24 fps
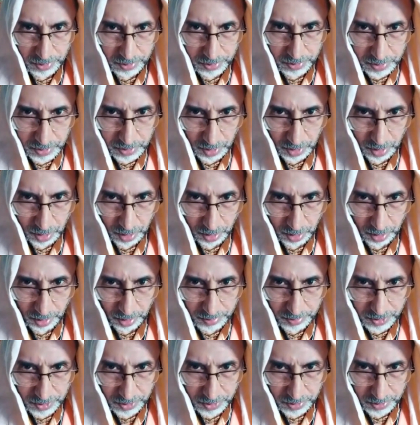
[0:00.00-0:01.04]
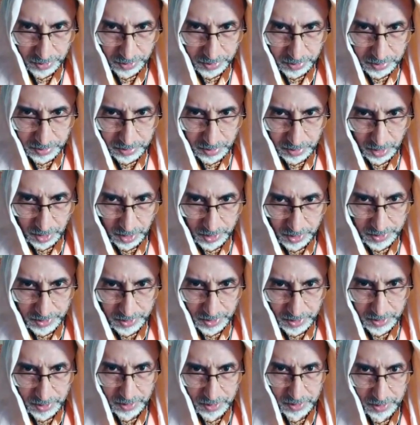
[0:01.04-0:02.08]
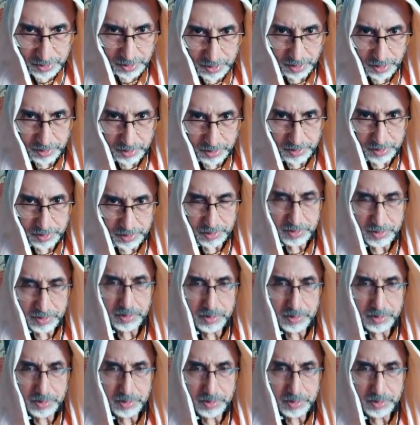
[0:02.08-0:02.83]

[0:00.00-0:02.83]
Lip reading: Rama Rama, Hare Hare.